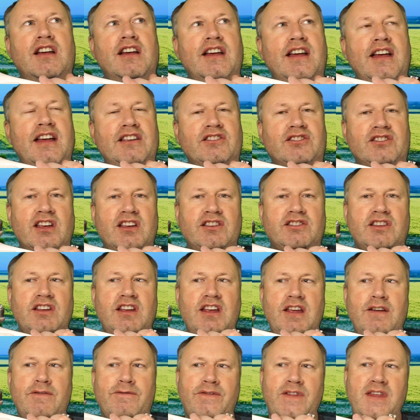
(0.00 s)
it says
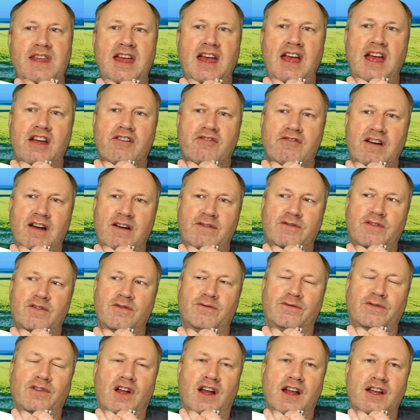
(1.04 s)
if the aircraft can
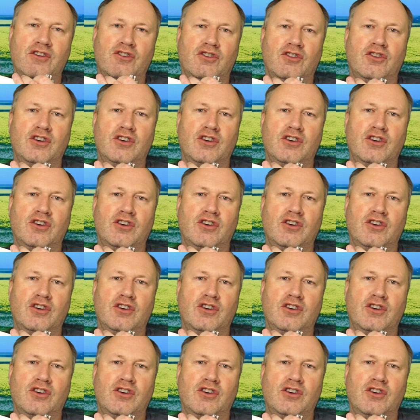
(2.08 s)
fly